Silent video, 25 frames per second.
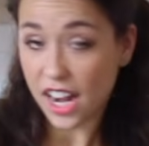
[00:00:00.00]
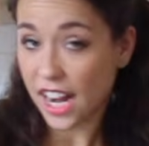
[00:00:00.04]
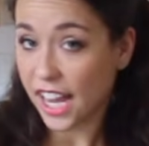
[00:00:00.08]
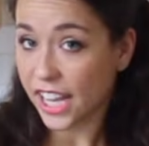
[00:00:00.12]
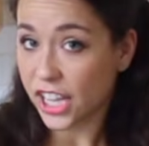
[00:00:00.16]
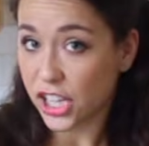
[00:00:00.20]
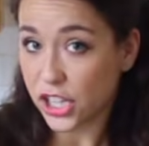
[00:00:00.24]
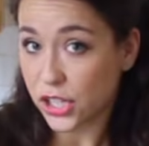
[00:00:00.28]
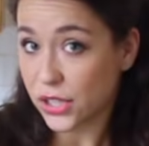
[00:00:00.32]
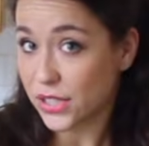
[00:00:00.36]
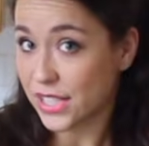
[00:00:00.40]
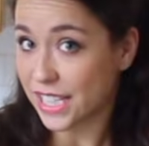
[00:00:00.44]

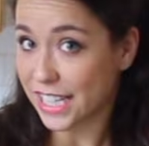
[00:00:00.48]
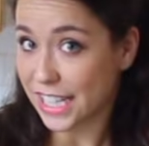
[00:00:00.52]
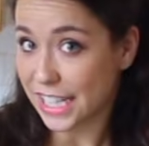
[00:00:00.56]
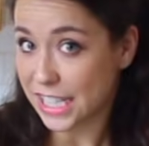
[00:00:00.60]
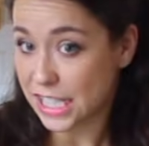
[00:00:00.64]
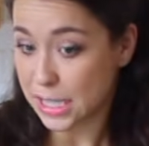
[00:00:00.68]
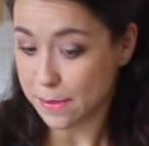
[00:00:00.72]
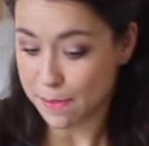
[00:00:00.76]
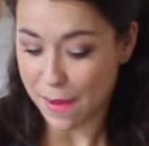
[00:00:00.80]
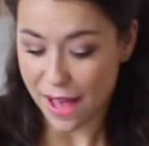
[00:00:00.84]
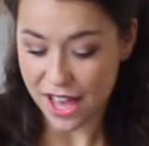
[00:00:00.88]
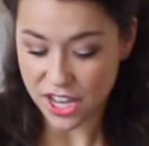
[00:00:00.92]
like using a
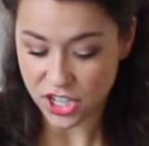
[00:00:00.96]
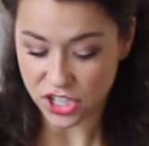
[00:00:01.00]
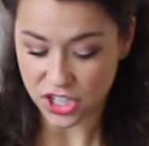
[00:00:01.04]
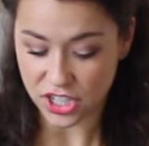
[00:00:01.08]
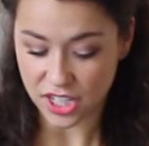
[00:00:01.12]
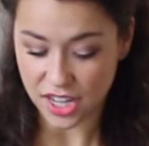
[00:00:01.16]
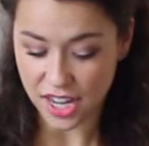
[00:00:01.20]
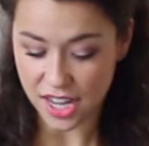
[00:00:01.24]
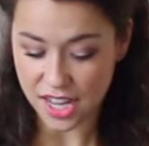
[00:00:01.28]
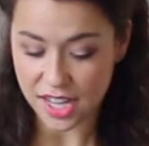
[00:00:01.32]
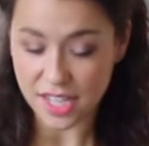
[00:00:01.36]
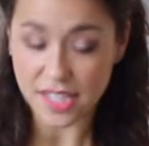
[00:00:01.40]

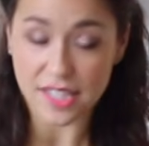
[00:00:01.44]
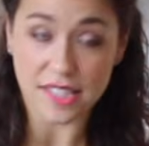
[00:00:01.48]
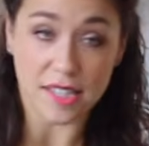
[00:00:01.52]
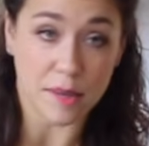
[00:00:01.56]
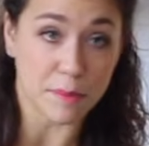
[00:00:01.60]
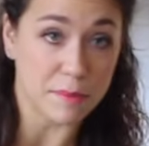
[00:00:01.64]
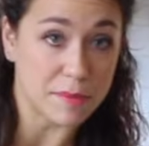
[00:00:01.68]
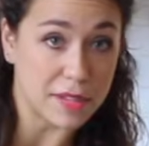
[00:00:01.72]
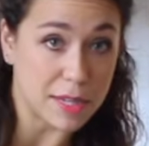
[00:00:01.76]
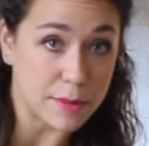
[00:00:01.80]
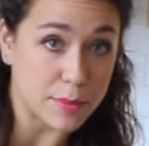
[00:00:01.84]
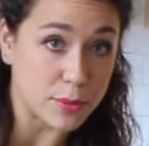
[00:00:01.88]
spatula,
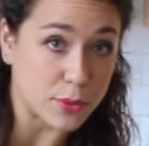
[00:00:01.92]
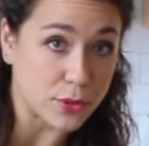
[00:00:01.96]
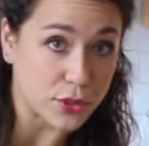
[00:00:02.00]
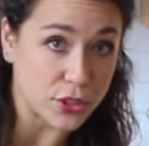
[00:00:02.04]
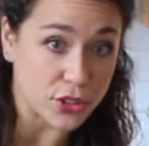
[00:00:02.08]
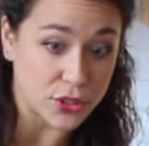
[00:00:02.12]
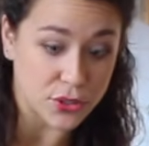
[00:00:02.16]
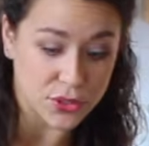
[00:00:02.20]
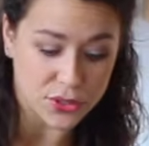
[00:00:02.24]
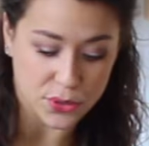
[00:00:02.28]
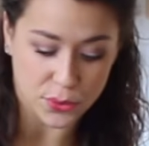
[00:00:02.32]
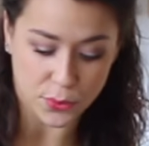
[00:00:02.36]
some people
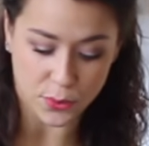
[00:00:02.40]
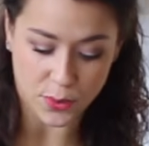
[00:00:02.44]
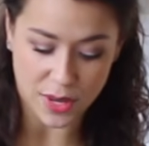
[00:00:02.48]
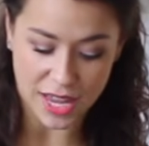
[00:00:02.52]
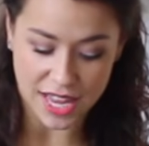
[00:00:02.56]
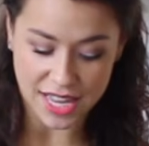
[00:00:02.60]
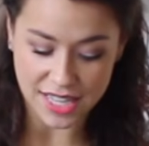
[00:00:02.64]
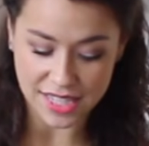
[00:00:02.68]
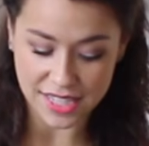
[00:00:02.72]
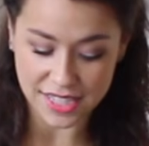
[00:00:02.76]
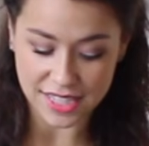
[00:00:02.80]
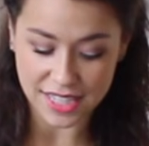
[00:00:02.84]
use a
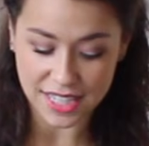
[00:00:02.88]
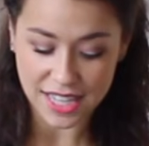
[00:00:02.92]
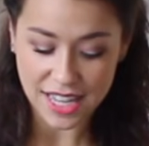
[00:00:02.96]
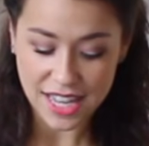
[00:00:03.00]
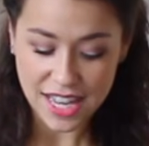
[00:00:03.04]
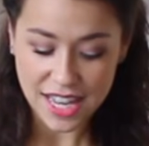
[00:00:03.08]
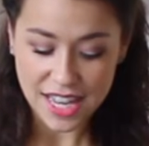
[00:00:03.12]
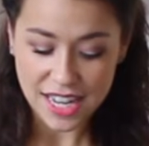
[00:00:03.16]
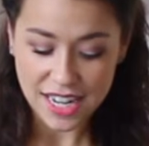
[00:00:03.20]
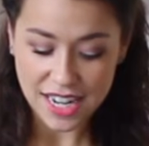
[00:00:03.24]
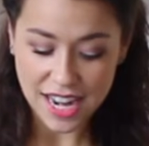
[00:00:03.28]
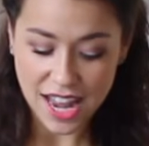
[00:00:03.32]

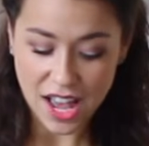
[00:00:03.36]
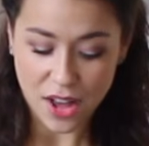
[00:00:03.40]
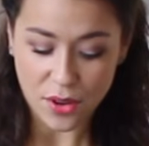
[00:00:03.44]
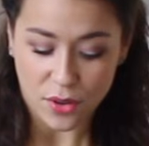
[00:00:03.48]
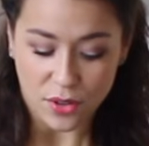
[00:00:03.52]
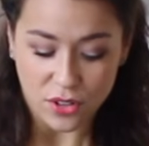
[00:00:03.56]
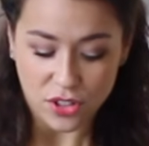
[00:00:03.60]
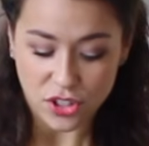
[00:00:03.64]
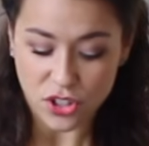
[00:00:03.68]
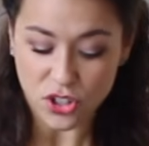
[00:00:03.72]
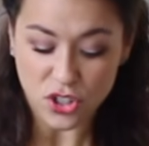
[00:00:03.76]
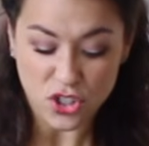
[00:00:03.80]
whisk.
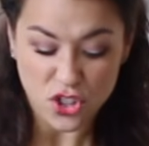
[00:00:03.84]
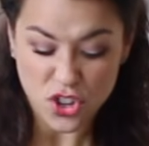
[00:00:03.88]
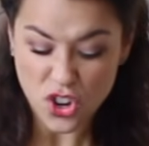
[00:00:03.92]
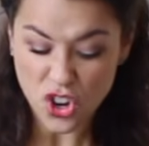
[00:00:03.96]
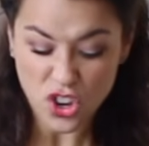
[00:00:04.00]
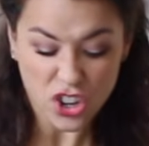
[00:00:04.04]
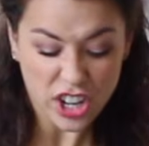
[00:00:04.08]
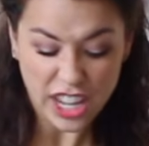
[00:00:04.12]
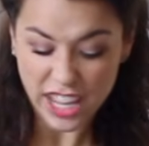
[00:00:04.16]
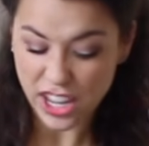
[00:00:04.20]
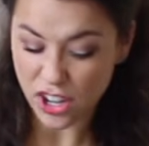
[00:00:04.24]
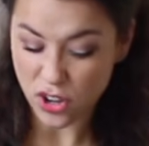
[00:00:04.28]
Now, you're
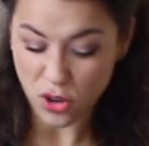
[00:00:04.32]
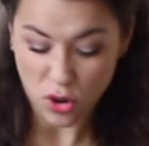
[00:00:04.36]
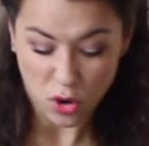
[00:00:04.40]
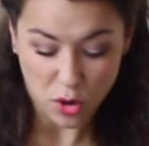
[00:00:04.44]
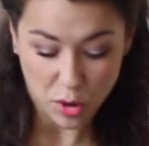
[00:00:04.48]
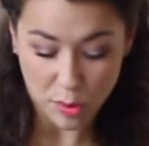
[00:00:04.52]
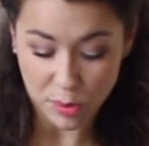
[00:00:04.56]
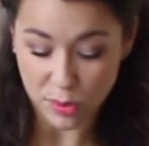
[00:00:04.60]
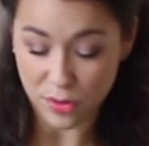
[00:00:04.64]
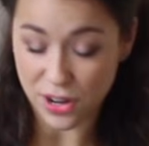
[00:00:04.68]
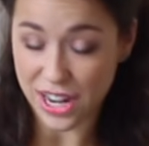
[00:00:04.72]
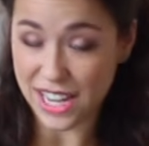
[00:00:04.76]
not
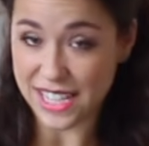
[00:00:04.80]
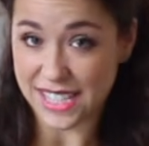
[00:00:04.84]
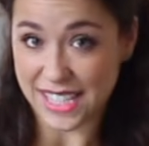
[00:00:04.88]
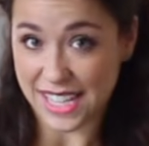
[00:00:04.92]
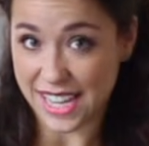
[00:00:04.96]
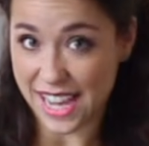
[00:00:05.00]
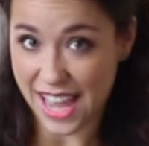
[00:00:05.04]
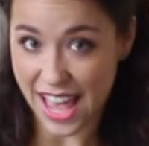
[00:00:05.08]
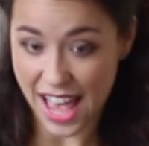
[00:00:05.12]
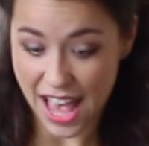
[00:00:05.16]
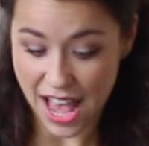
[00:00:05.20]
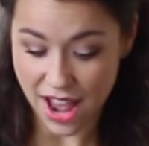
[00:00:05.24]

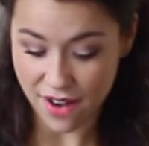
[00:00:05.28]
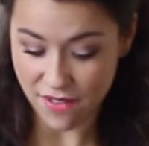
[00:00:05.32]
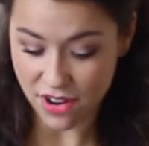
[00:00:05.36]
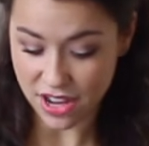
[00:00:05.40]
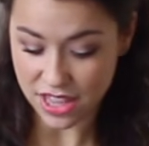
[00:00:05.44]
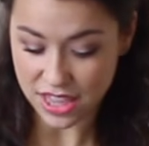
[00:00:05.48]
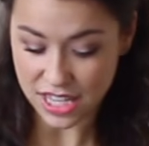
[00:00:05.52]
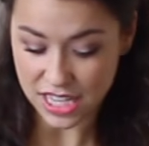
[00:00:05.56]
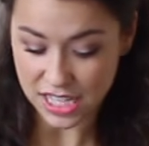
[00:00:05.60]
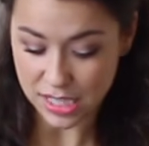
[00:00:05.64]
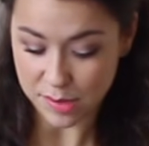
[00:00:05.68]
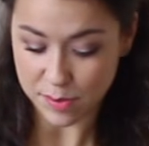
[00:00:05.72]
incorporating air
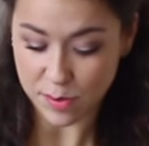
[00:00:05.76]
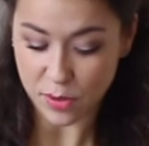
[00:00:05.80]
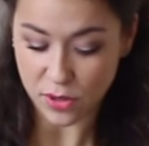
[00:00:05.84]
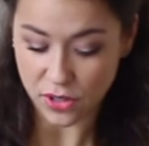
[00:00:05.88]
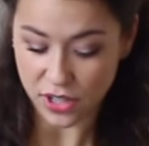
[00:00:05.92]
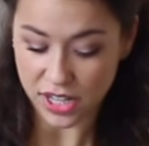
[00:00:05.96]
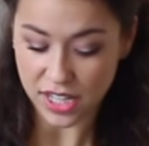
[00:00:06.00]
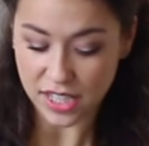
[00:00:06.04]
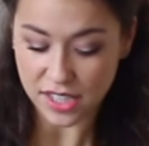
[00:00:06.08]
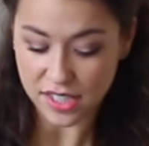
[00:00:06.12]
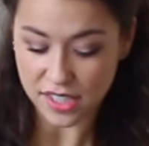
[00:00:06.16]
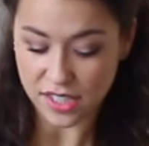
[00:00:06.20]
at this
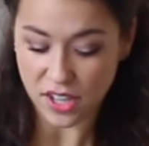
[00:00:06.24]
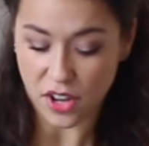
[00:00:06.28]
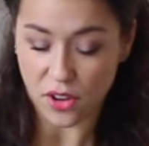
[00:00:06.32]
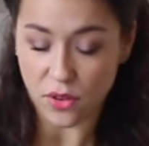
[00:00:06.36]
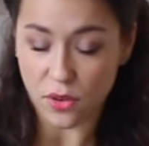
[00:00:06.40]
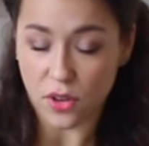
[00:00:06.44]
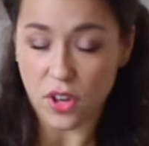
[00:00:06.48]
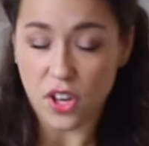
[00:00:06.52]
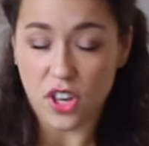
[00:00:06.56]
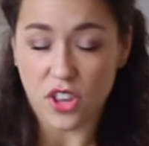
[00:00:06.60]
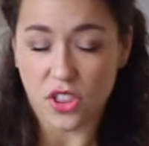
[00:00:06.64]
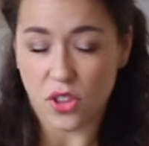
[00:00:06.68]
point,
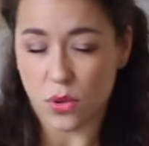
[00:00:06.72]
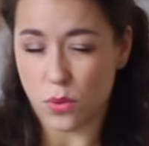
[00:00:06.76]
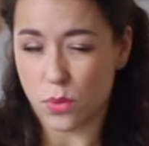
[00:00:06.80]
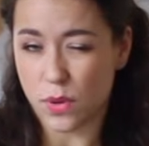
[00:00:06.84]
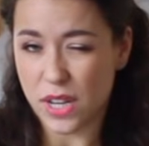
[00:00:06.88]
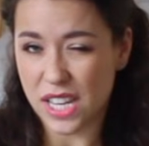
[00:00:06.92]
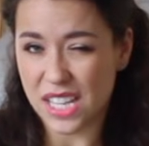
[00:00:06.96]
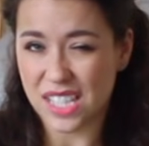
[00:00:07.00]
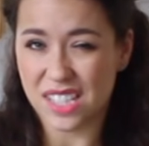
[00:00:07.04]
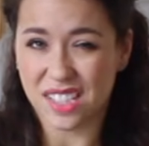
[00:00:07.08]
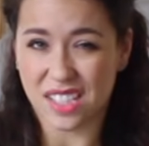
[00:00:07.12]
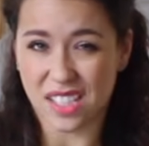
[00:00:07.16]
so the
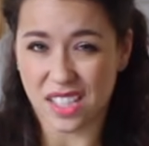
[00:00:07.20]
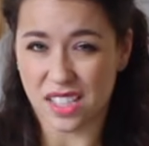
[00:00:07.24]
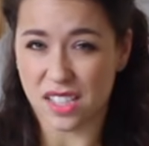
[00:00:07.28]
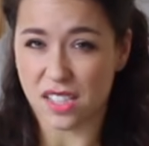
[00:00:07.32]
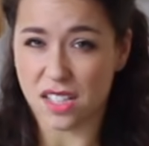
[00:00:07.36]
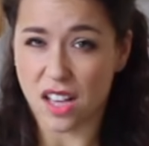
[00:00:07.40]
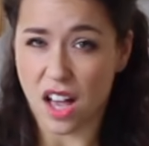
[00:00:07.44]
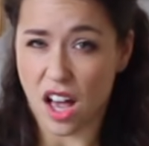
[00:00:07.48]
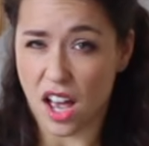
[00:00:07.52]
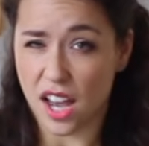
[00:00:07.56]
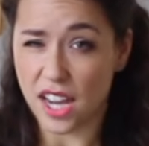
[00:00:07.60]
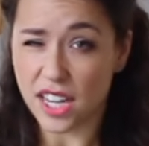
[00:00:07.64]
whisk
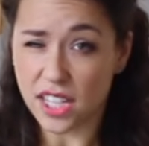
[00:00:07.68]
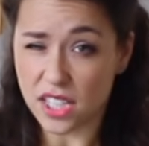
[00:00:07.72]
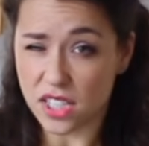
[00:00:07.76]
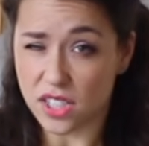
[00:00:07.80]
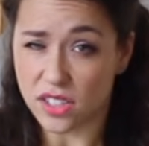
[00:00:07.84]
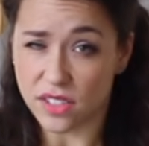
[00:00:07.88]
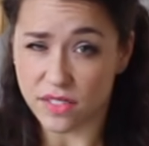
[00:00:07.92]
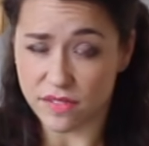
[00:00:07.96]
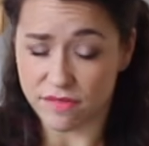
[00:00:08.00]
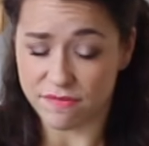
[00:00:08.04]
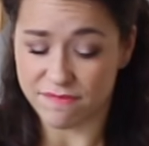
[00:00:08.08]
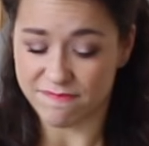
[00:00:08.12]
is kind
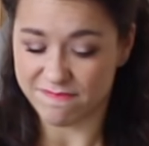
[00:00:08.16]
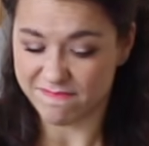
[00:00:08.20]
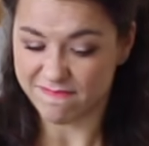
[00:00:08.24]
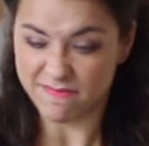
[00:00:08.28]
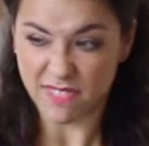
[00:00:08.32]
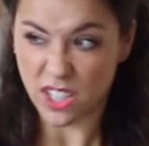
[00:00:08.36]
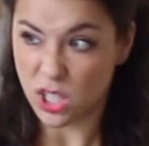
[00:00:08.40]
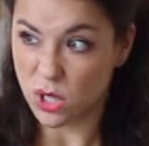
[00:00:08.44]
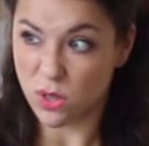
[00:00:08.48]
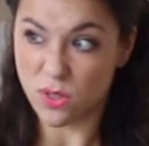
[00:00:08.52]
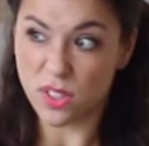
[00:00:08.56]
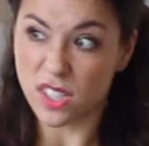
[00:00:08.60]
of
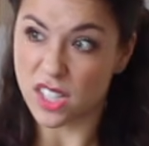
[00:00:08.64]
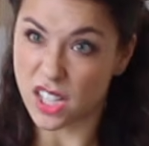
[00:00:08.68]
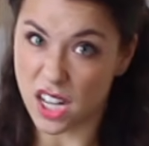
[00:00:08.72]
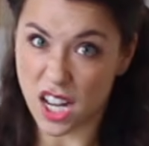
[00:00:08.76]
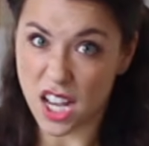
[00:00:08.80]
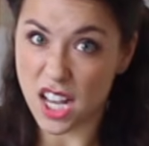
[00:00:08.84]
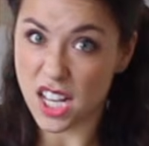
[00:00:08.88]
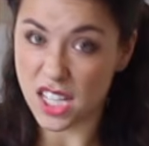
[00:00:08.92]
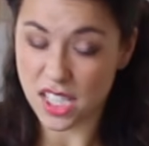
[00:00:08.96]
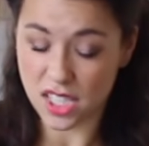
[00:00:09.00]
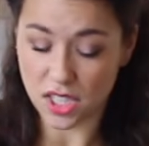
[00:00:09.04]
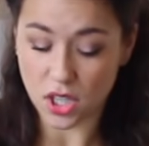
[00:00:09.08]

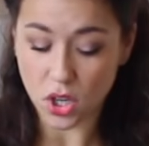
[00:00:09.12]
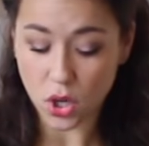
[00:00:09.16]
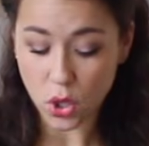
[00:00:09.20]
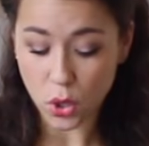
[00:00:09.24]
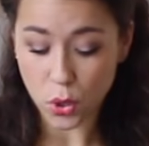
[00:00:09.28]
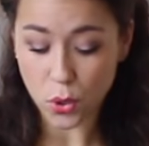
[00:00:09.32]
useless.